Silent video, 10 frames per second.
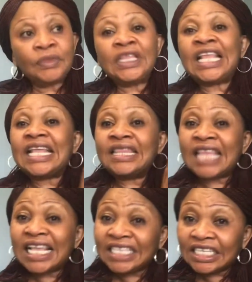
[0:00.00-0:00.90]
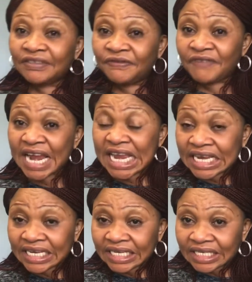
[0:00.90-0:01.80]
that his
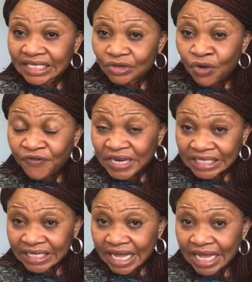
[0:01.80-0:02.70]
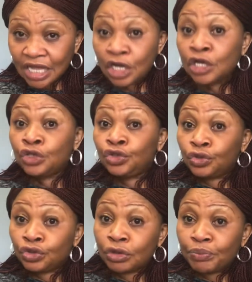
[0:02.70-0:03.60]
friend over there
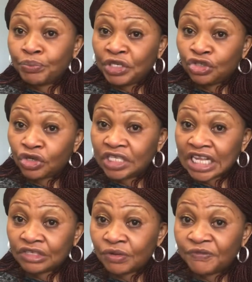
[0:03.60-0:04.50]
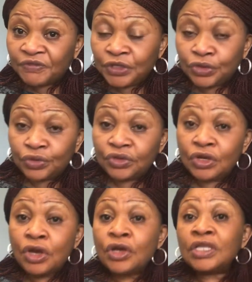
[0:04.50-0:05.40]
took some pictures and some videos
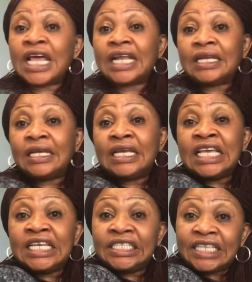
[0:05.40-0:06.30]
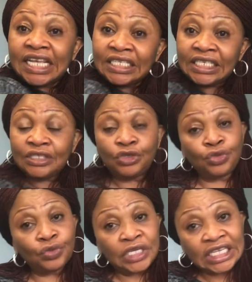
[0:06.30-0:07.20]
that he sent it
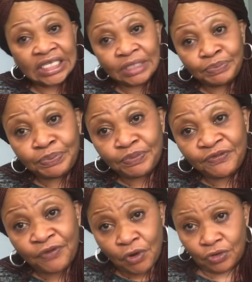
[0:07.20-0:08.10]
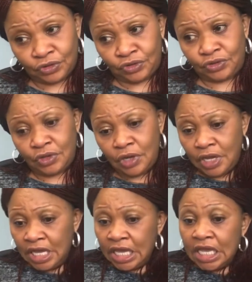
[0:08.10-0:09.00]
to his phones.
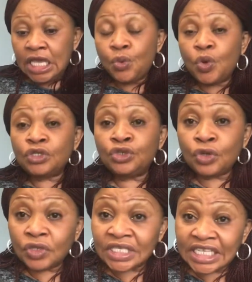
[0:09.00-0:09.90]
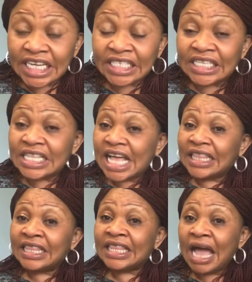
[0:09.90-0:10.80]
It was those things
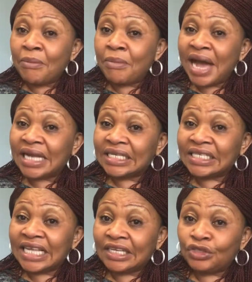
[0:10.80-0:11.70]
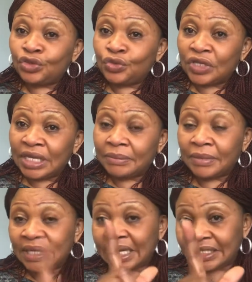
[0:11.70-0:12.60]
that man sent to him
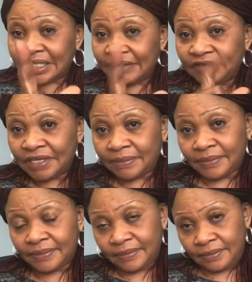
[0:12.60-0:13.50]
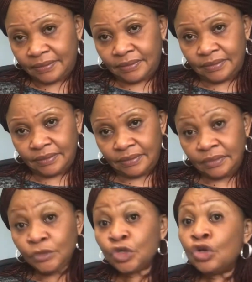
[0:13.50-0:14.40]
that saved him.
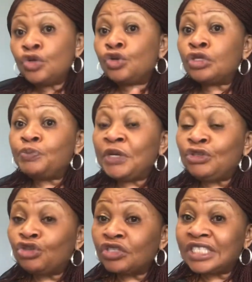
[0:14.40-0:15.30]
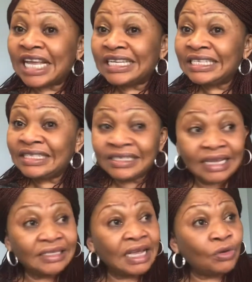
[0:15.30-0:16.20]
Those pictures that he
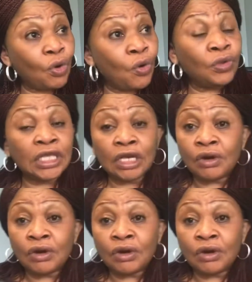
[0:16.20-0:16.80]
sent and all the